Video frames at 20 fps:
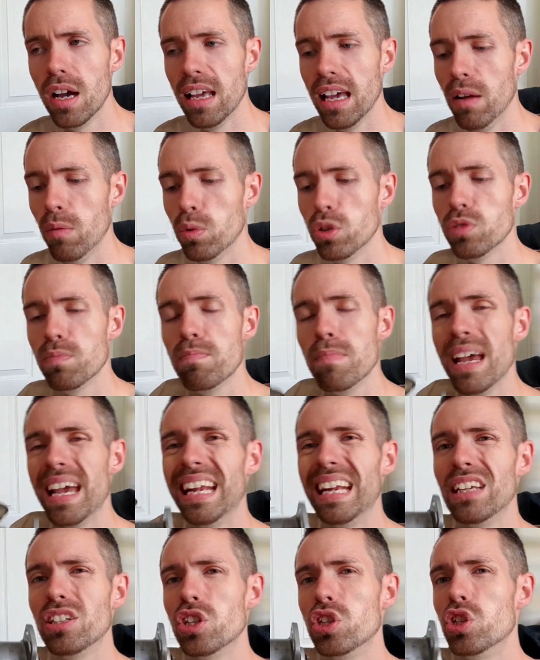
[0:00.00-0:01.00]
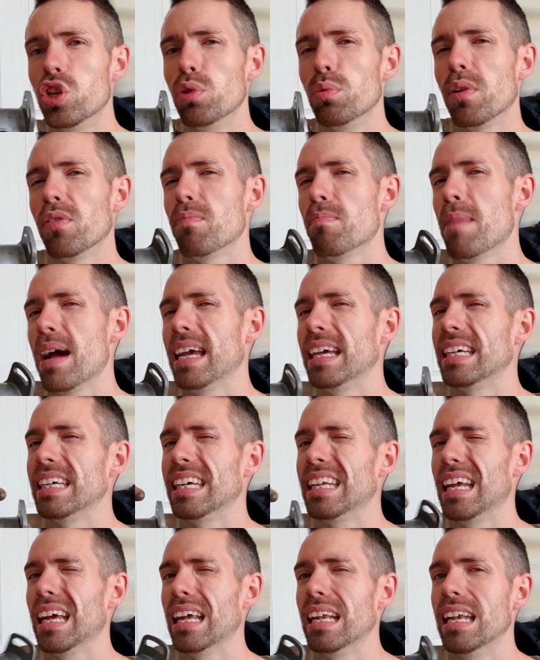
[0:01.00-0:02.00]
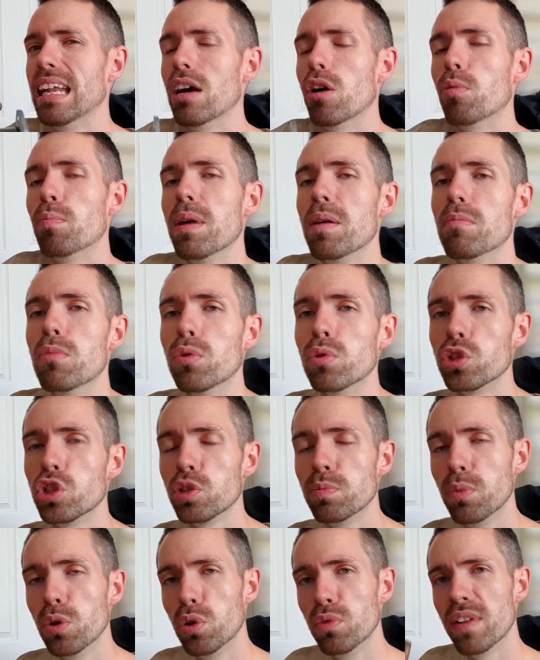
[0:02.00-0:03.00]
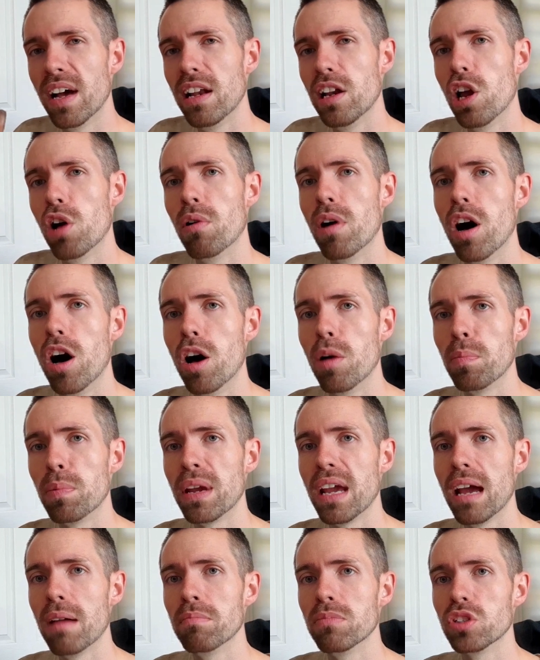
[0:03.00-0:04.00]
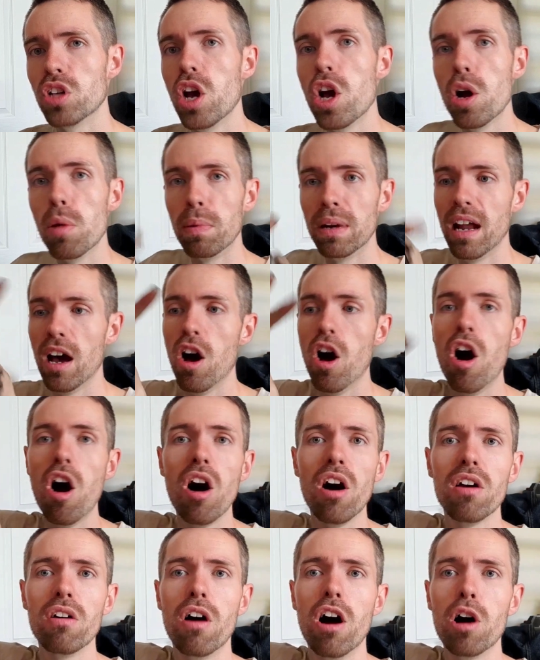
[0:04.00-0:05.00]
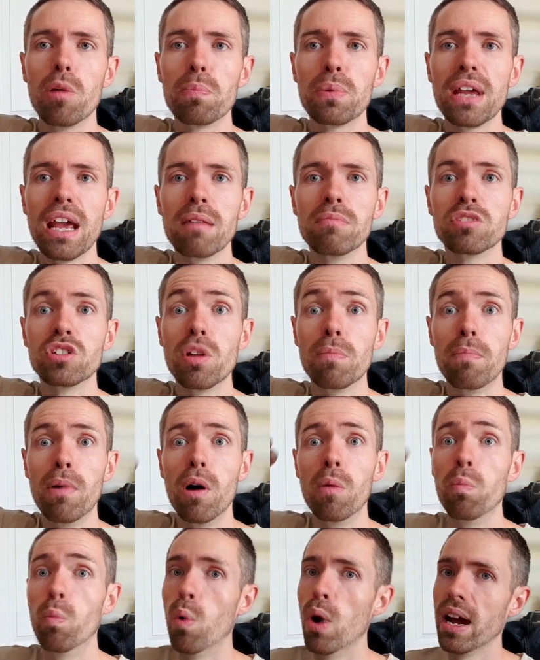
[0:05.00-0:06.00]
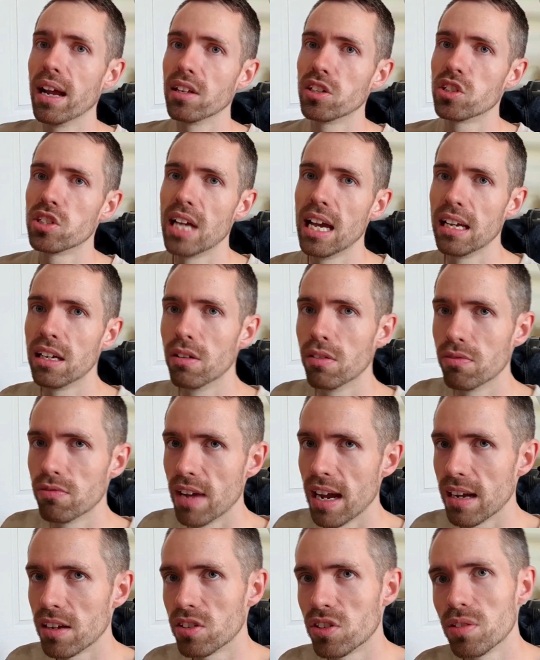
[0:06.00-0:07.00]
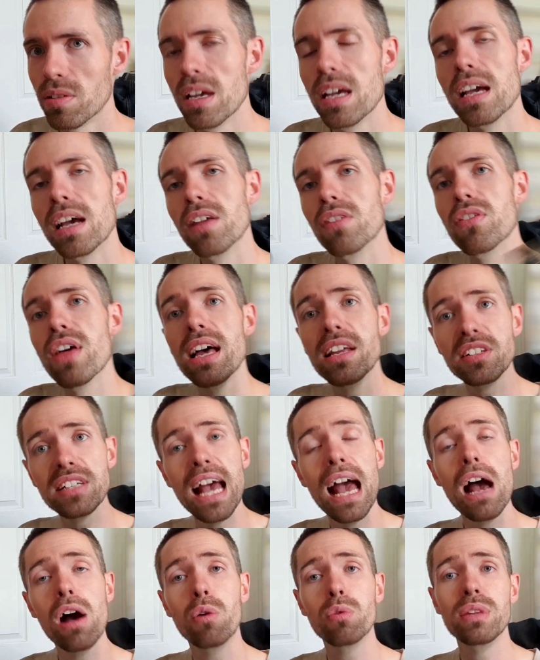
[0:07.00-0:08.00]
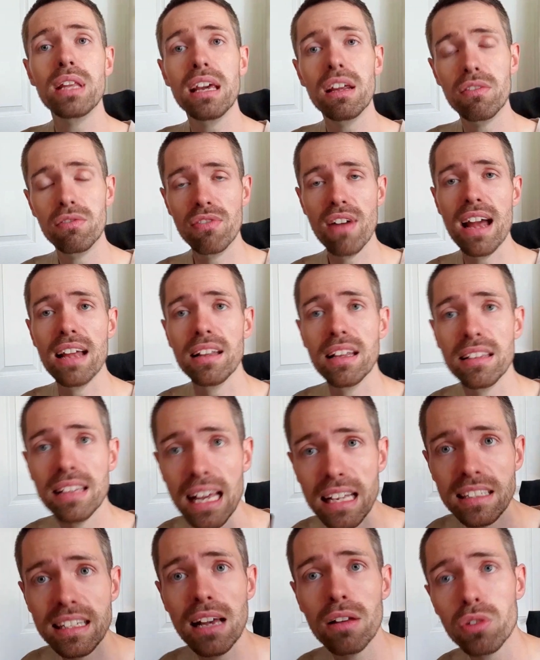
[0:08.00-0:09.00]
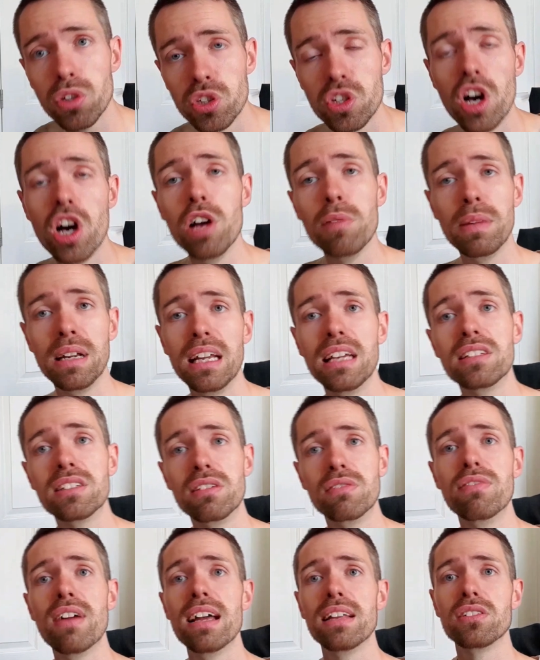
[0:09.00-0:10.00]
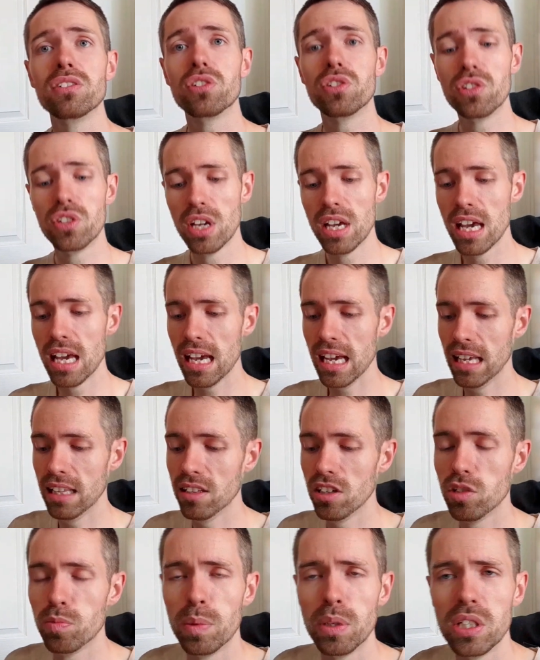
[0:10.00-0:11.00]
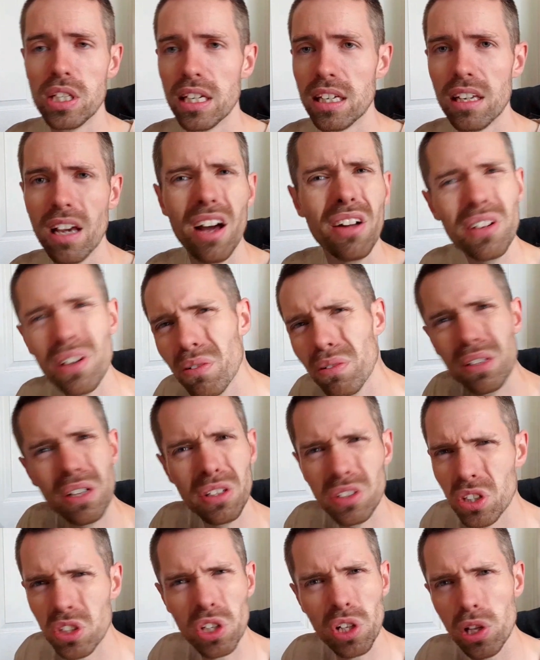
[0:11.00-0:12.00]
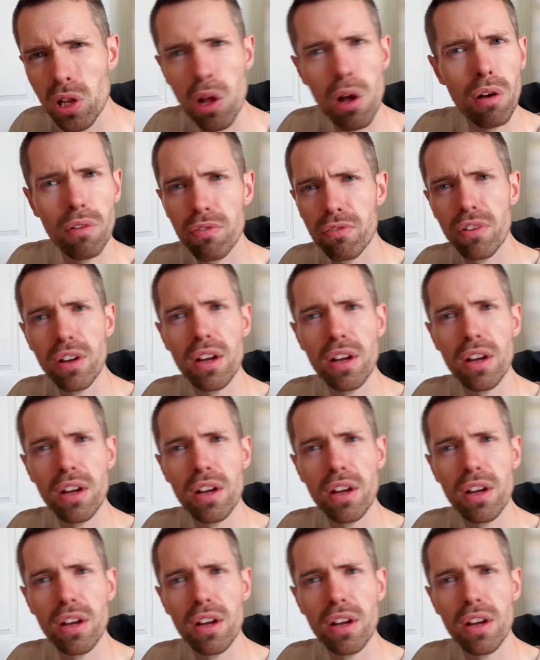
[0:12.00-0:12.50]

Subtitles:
It was merely to do with making it a little bit more smooth at lower RPMs. But at high RPMs, the bob weights take effect. And that's how the timing is advanced in this particular. I know there's a lot